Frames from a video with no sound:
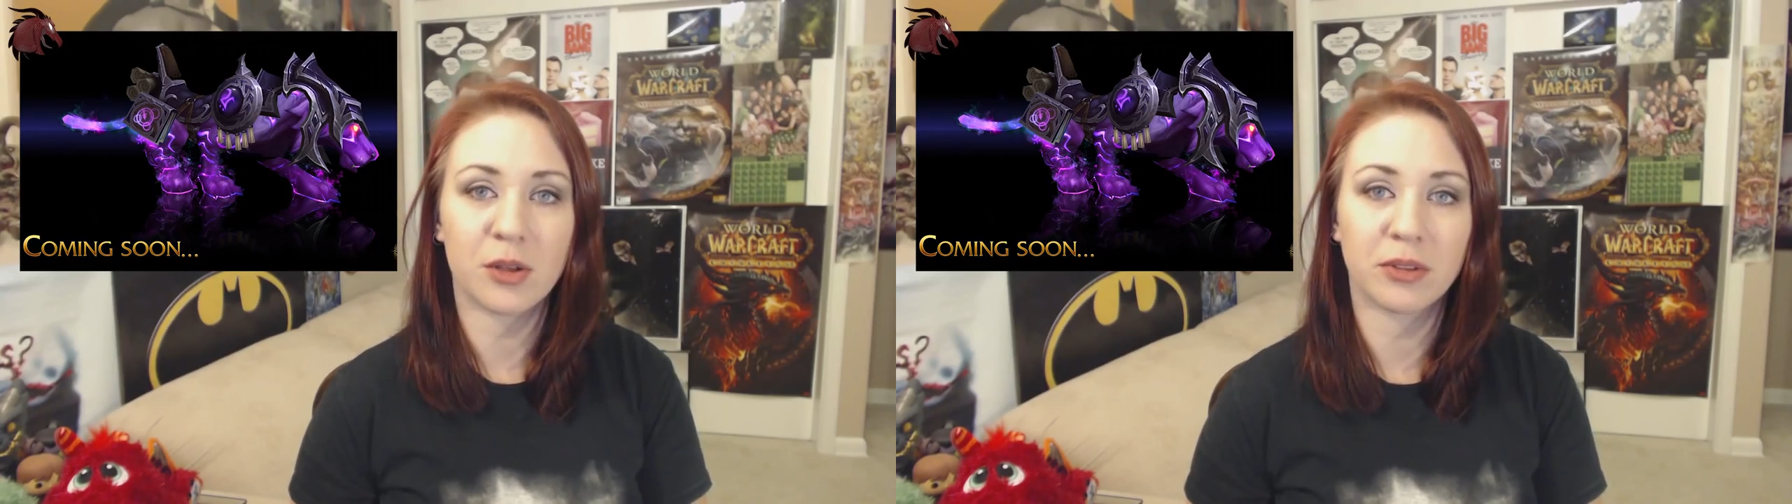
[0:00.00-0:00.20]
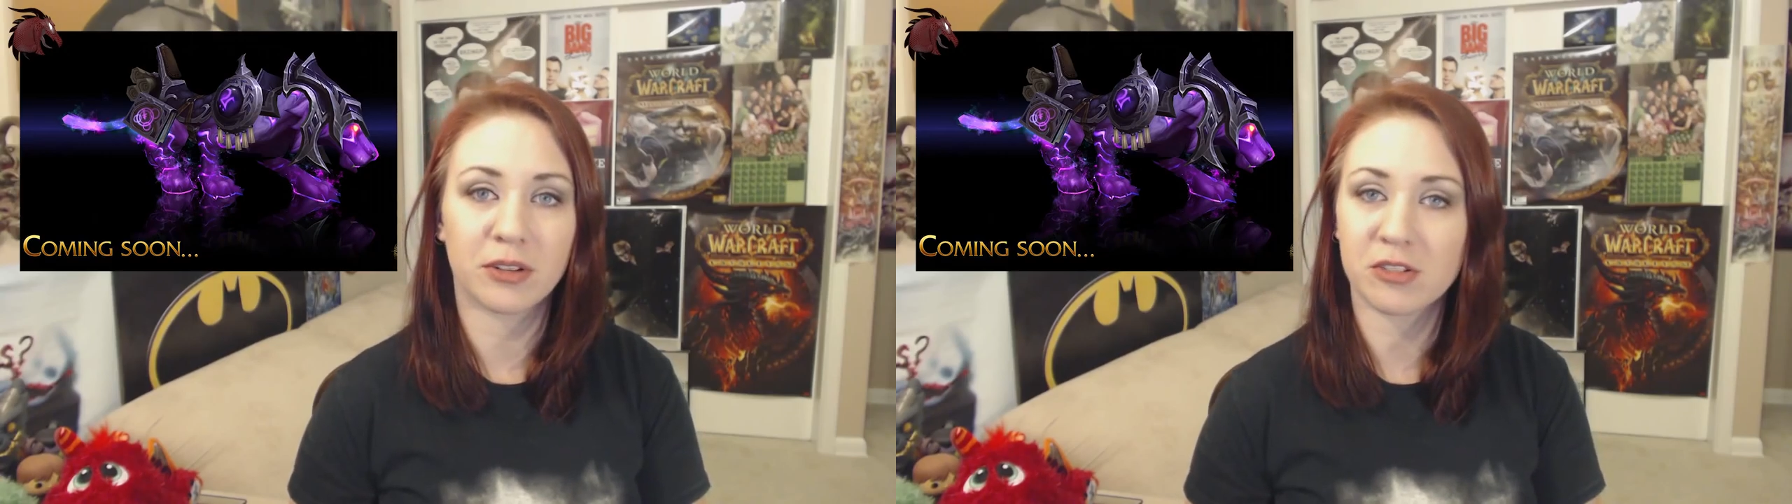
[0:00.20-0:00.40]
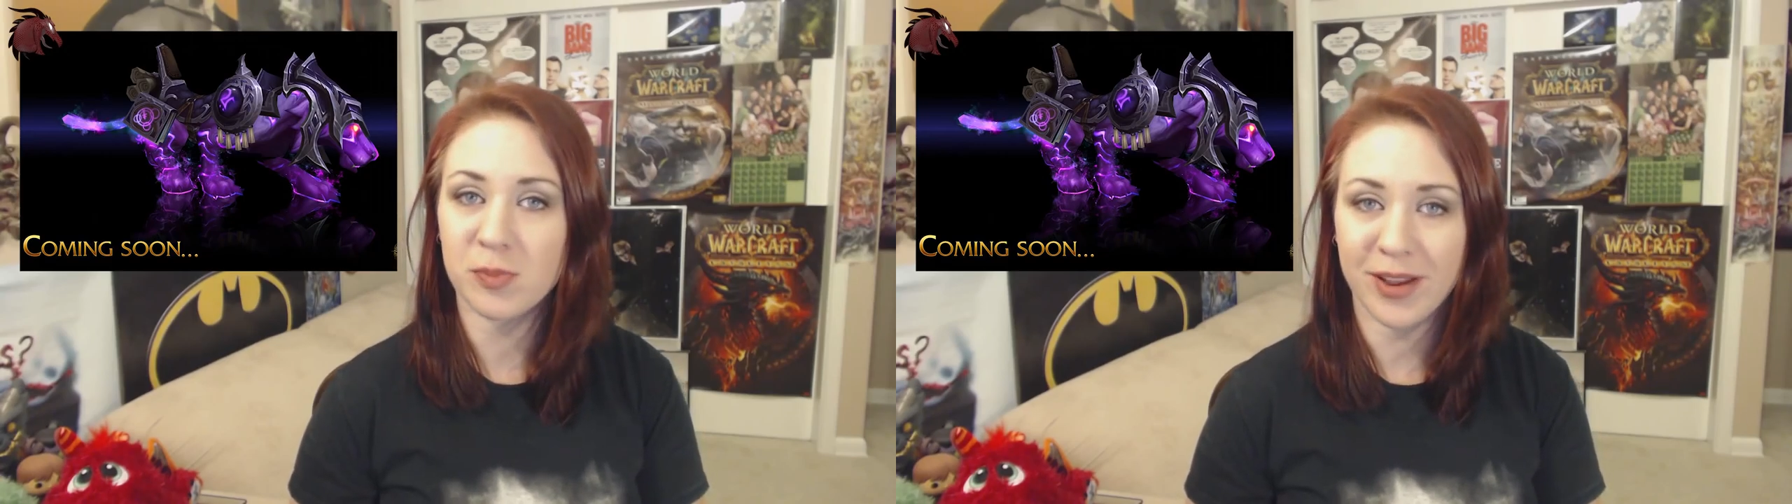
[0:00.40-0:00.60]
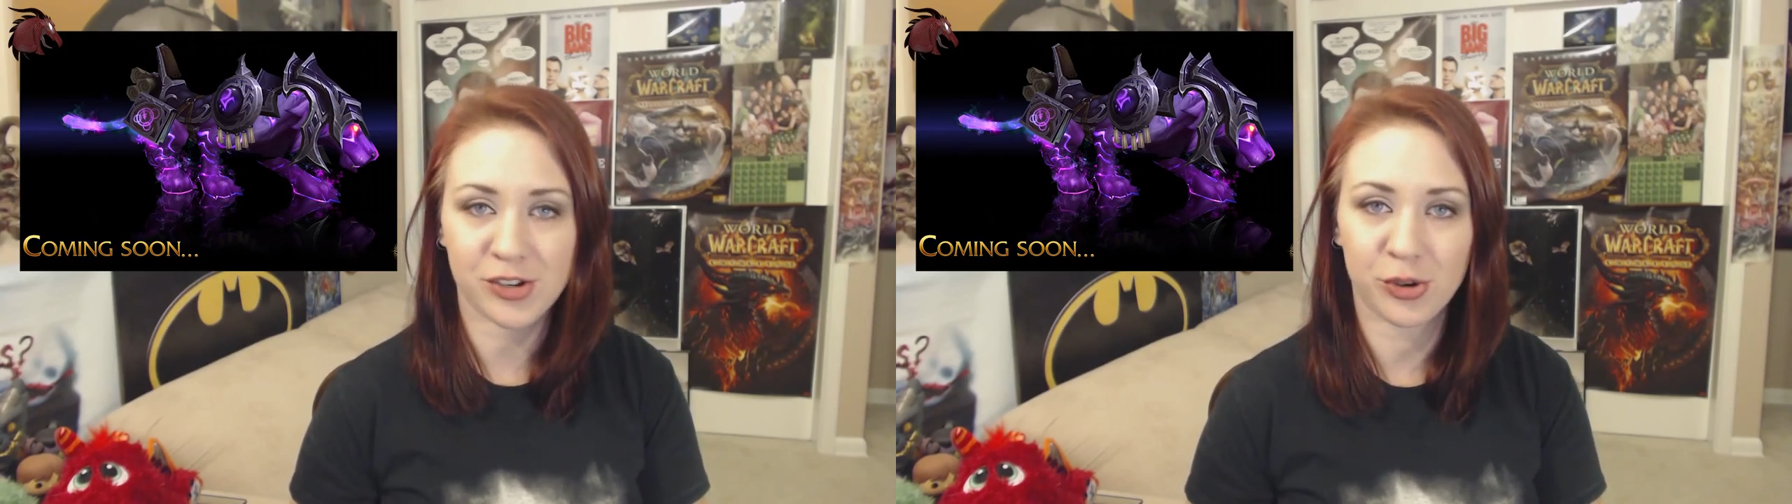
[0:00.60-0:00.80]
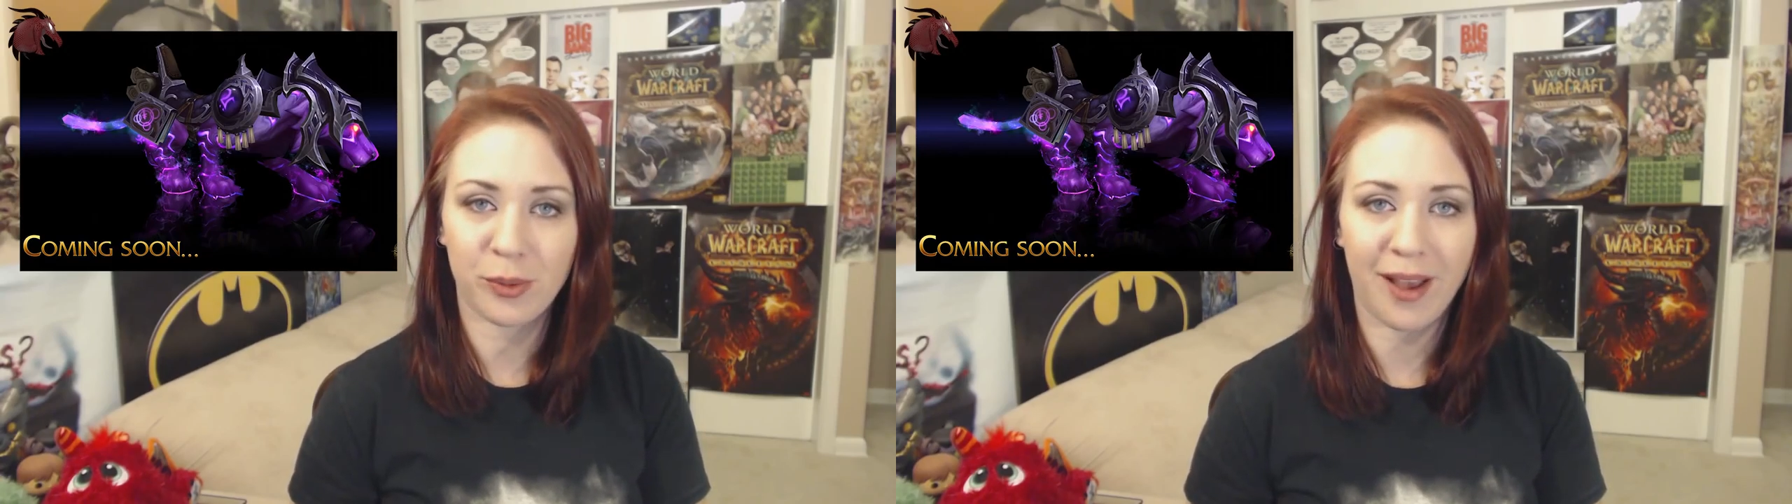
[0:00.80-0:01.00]
own little
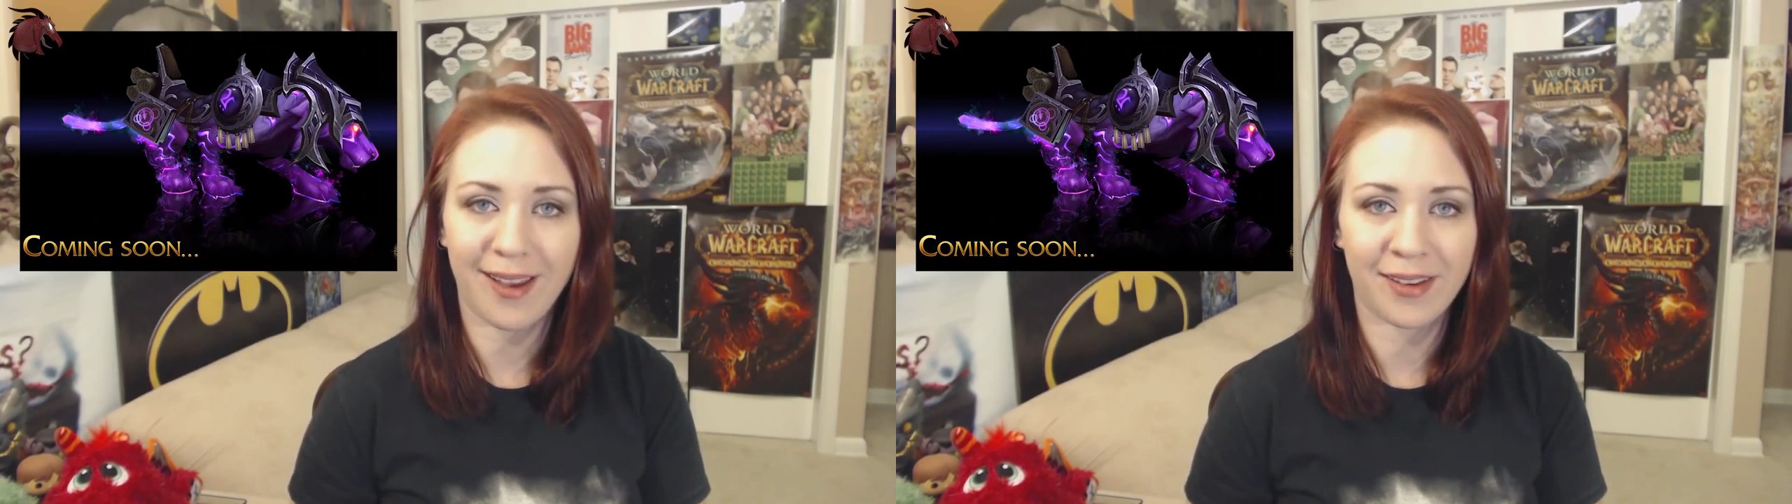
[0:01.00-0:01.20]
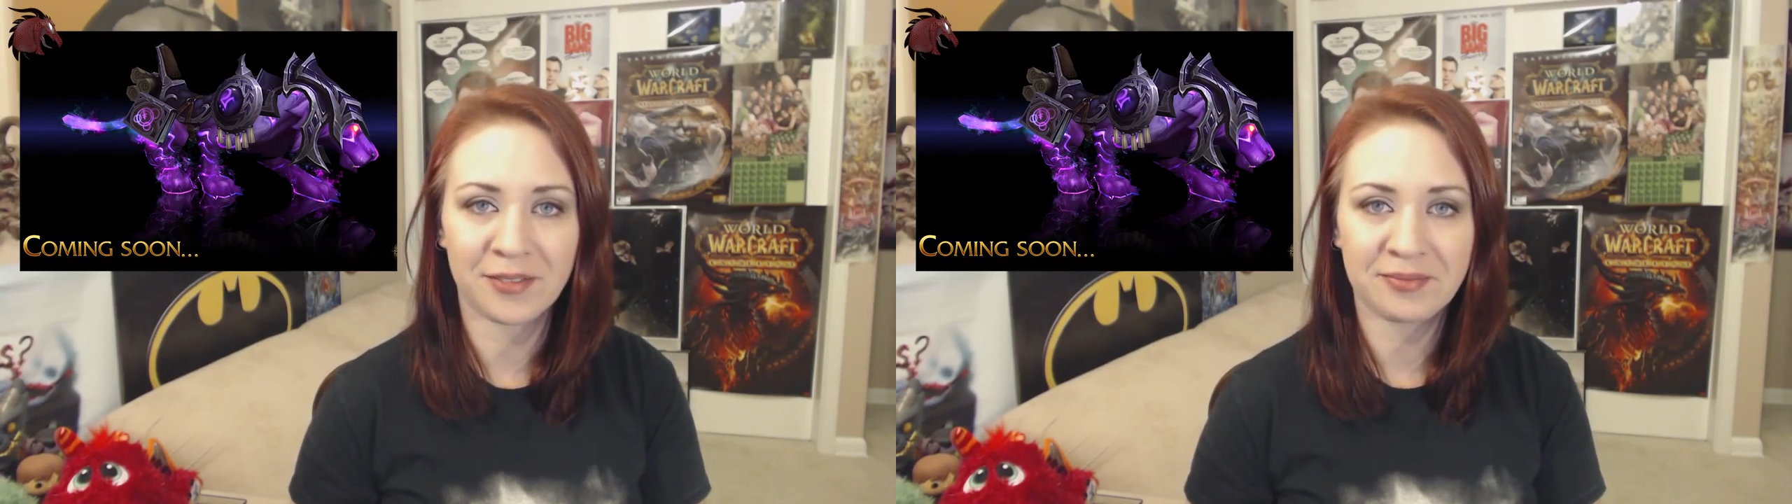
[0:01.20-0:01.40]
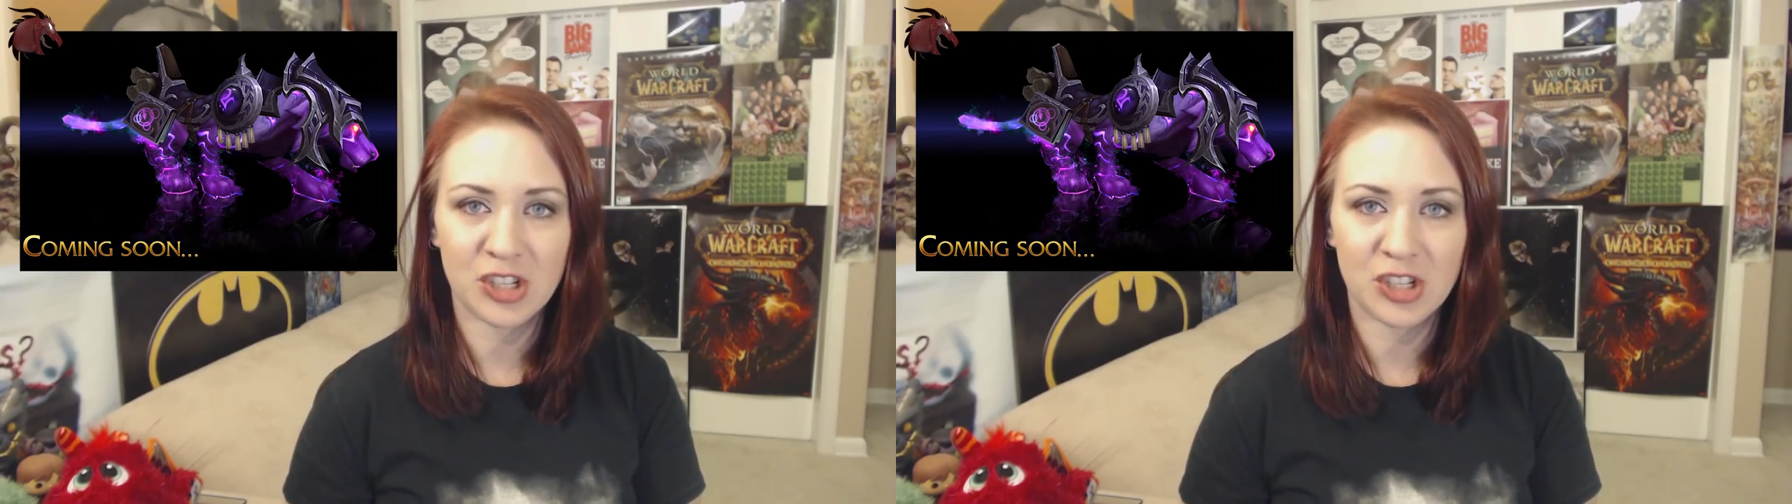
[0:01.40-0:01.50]
special way.